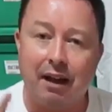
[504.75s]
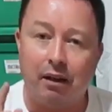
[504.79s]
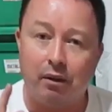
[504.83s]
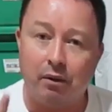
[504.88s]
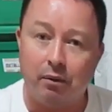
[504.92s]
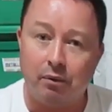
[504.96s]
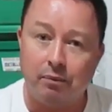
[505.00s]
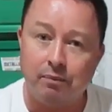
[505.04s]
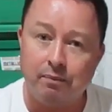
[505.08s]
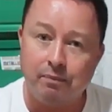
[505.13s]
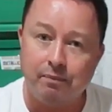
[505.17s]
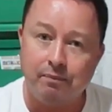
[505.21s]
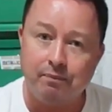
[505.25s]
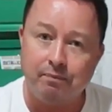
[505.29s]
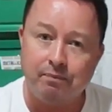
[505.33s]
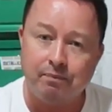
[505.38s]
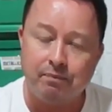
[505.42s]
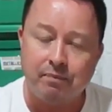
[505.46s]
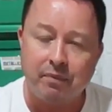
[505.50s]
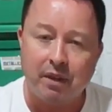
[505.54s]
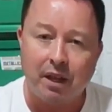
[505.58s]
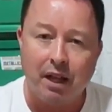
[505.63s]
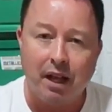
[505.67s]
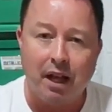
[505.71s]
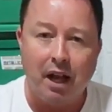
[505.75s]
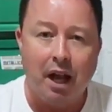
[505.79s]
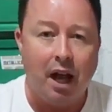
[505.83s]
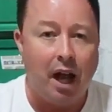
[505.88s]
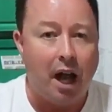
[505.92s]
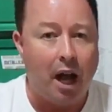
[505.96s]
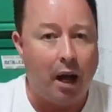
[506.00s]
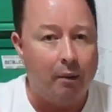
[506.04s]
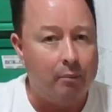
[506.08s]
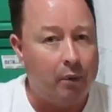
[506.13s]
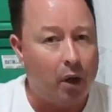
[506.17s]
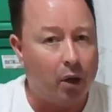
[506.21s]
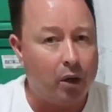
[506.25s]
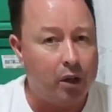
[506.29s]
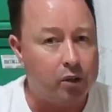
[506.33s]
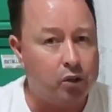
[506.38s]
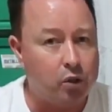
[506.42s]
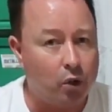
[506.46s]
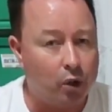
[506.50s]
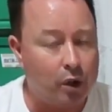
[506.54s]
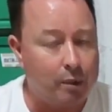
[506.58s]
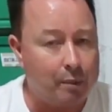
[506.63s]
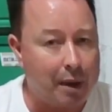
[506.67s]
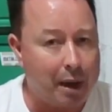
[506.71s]
Now, I'm not
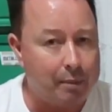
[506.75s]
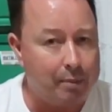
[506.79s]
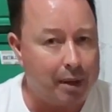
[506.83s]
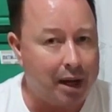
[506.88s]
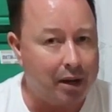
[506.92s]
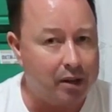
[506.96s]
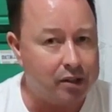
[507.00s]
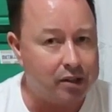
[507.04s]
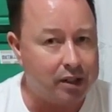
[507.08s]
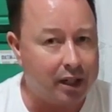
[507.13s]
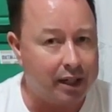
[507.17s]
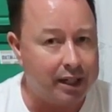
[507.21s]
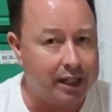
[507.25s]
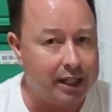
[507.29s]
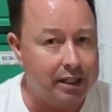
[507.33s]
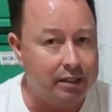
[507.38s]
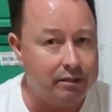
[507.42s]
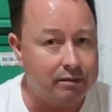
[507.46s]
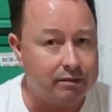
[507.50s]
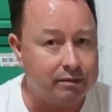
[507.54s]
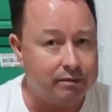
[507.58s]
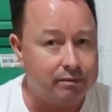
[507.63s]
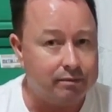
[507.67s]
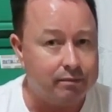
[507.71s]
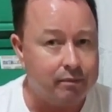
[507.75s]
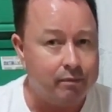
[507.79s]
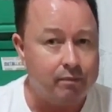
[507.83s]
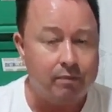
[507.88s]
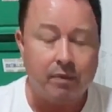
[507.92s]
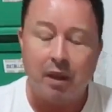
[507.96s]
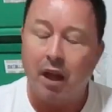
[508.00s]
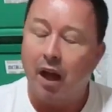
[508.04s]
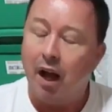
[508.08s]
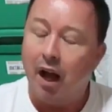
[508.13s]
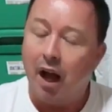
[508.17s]
going to talk about Parasite Eve.